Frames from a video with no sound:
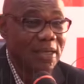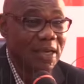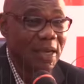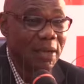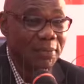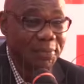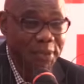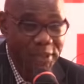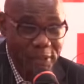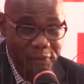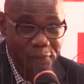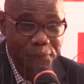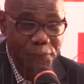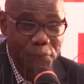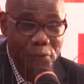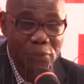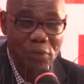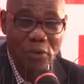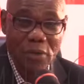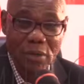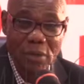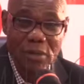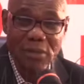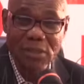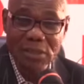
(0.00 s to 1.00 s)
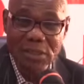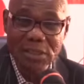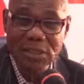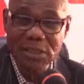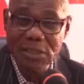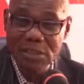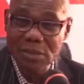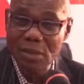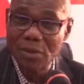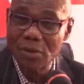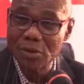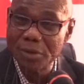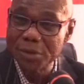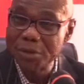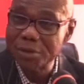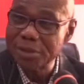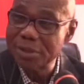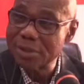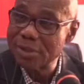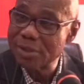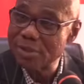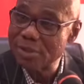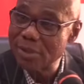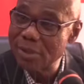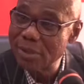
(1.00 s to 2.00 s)
I mean, if you know this is not going
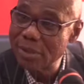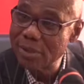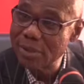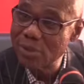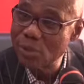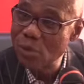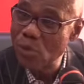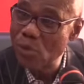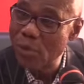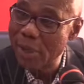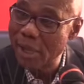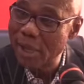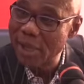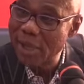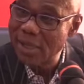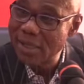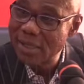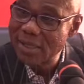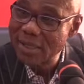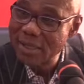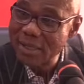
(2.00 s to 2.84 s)
nowhere,